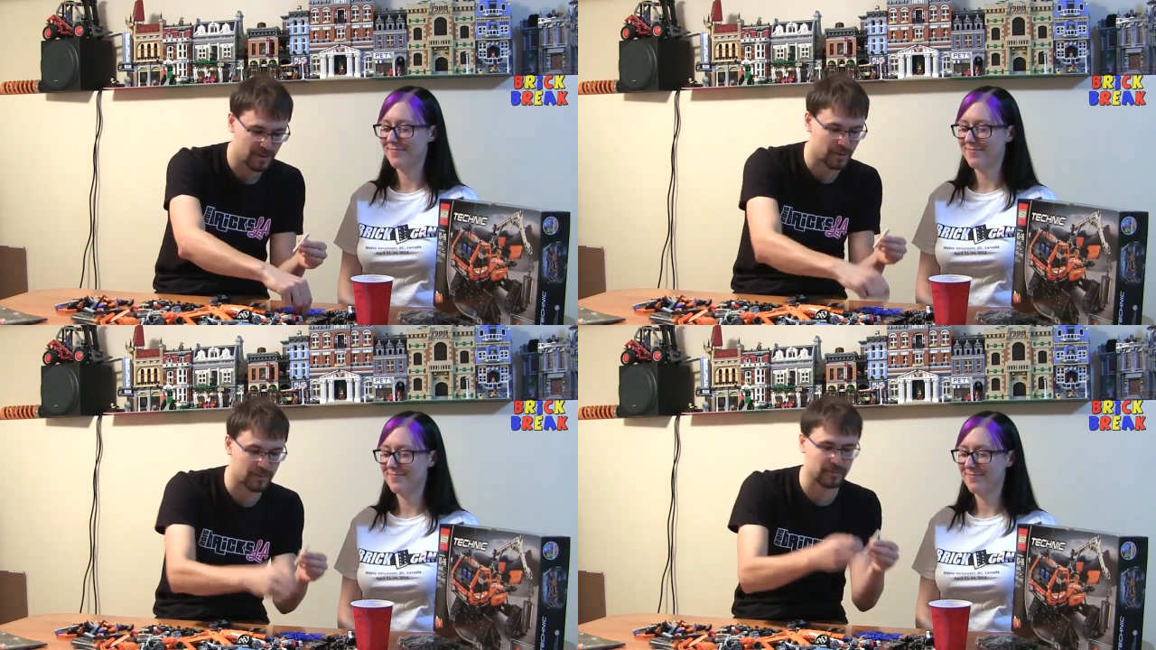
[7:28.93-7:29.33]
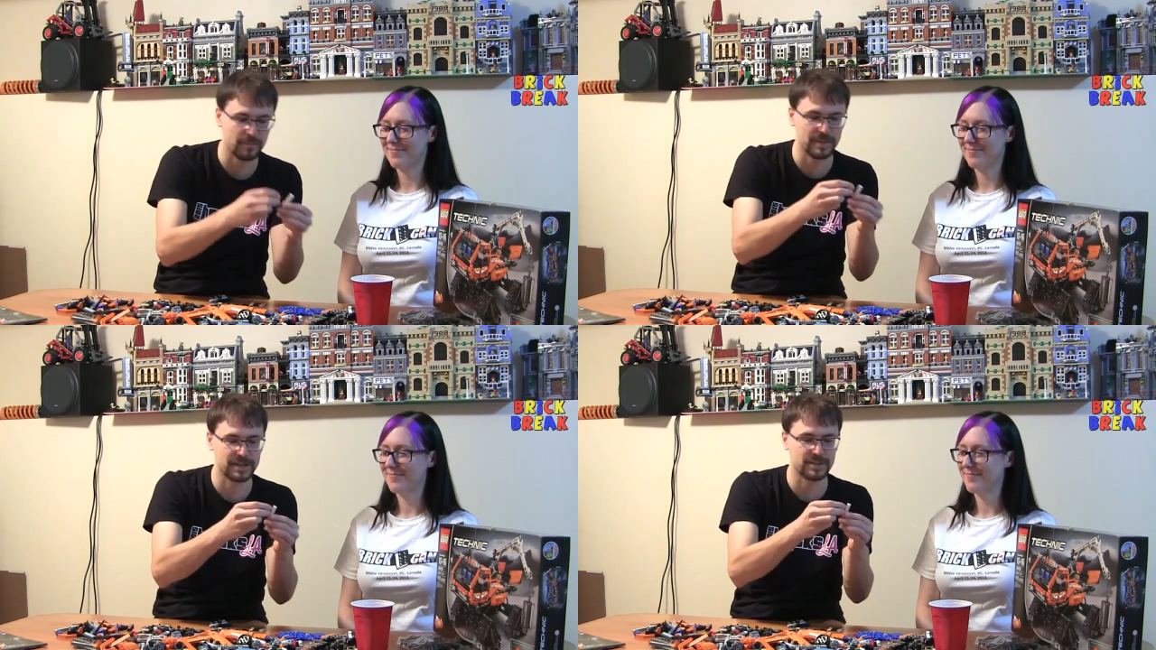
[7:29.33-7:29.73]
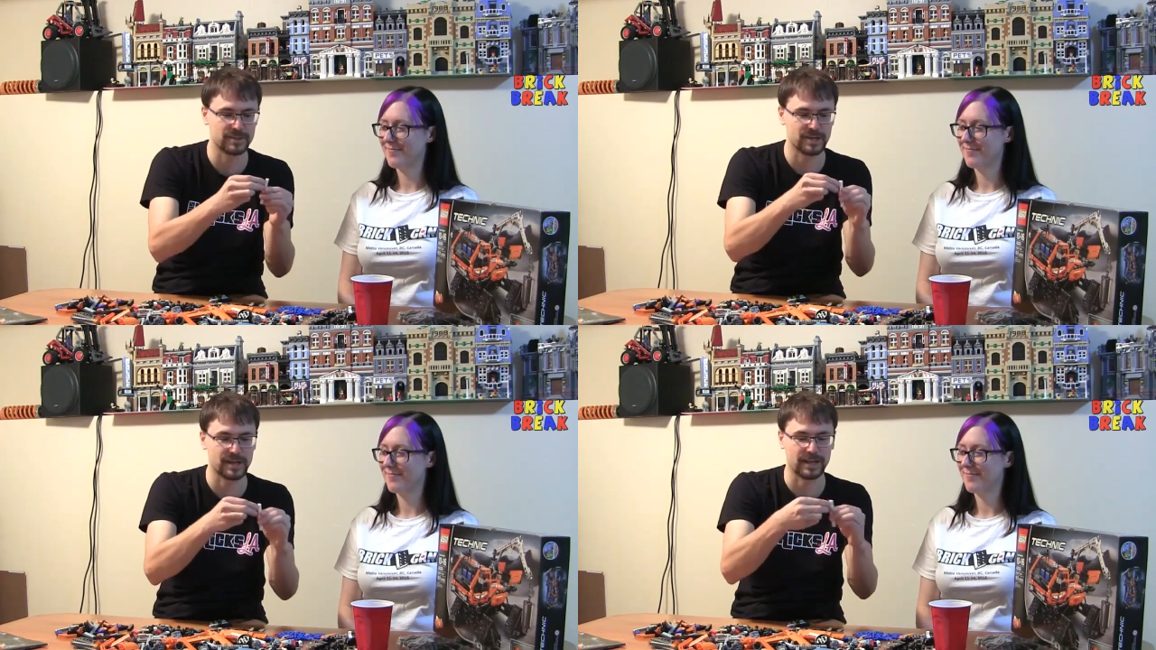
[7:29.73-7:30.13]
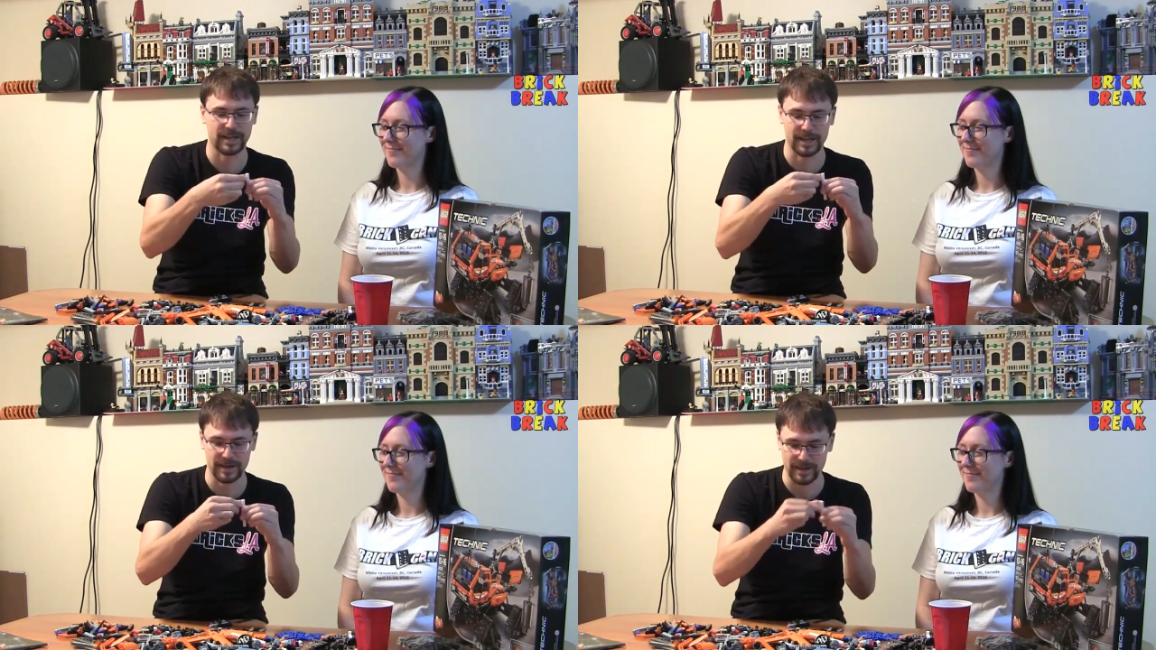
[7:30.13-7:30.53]
Speaker 1: or different pins which you can
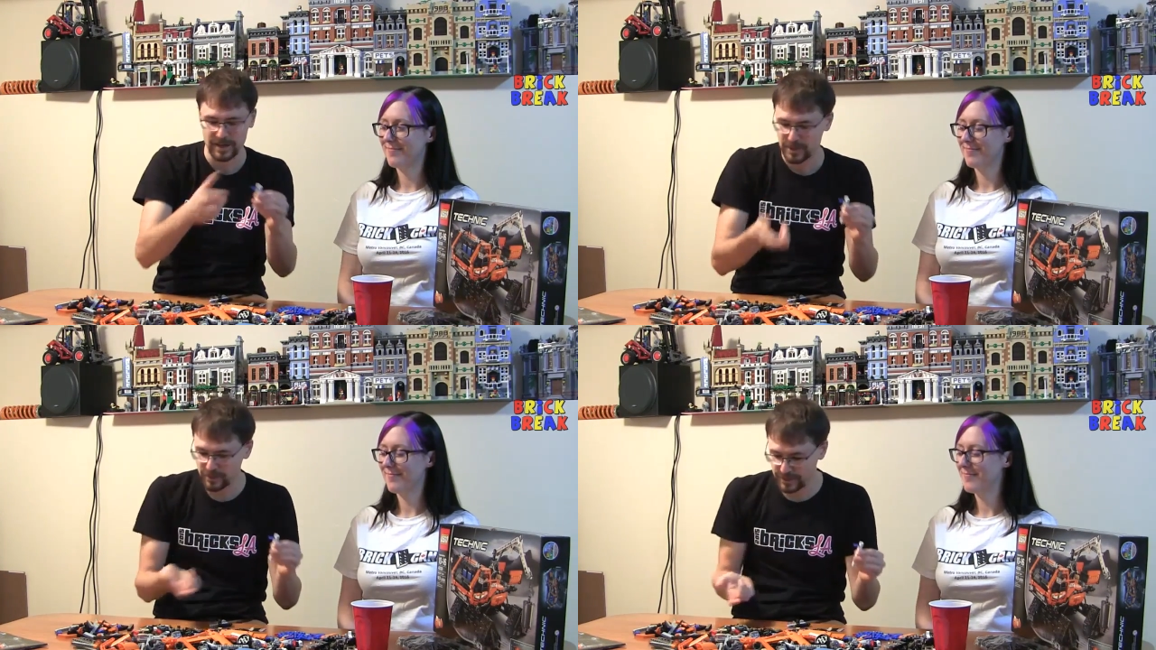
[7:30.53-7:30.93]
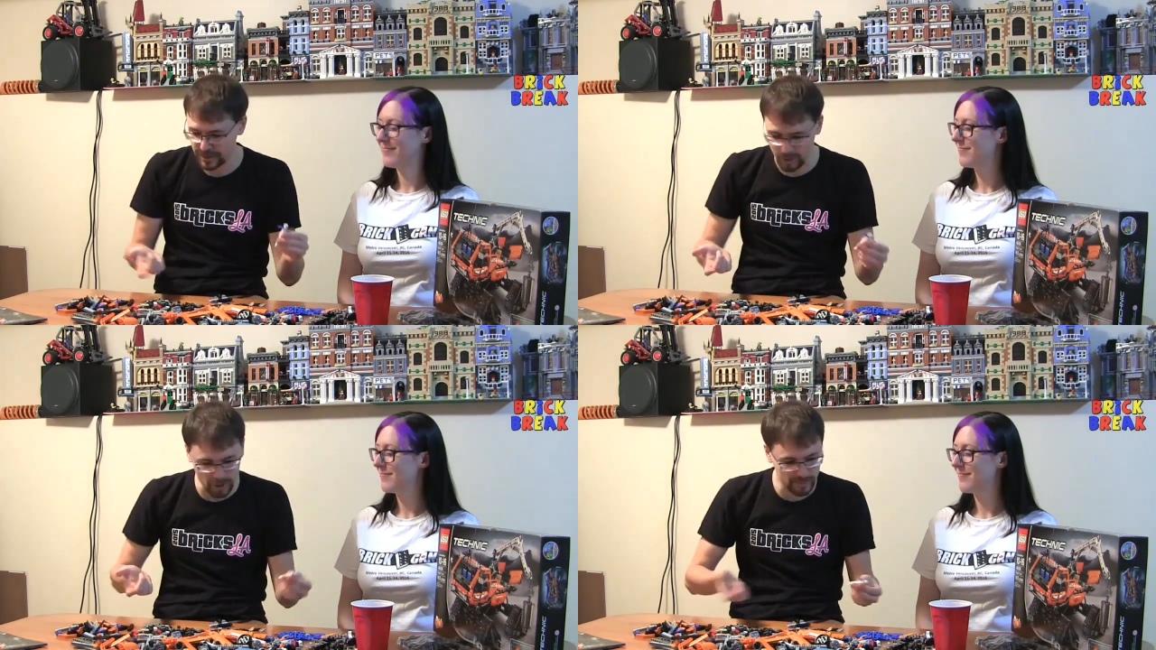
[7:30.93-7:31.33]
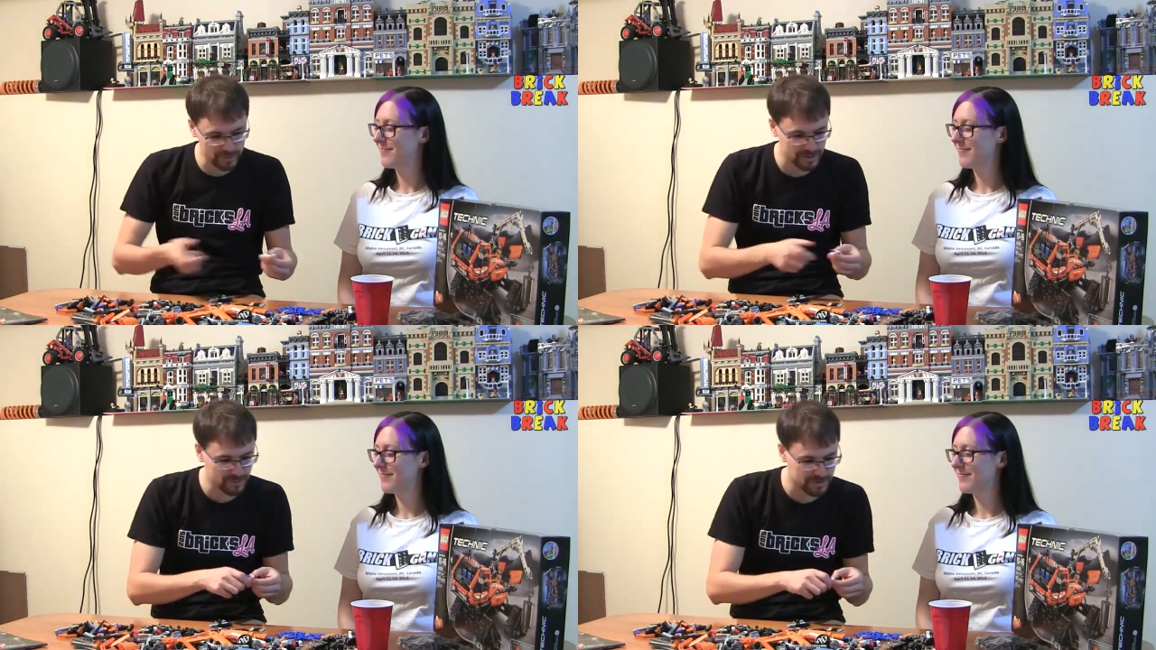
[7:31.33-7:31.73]
click in. So there's like almost no